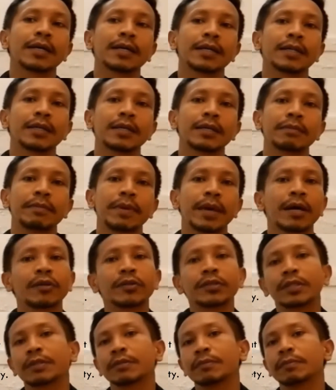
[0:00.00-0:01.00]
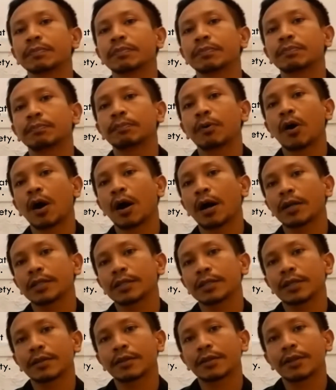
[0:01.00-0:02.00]
the melting pot
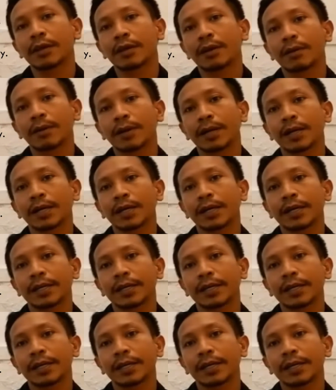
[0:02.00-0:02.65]
theory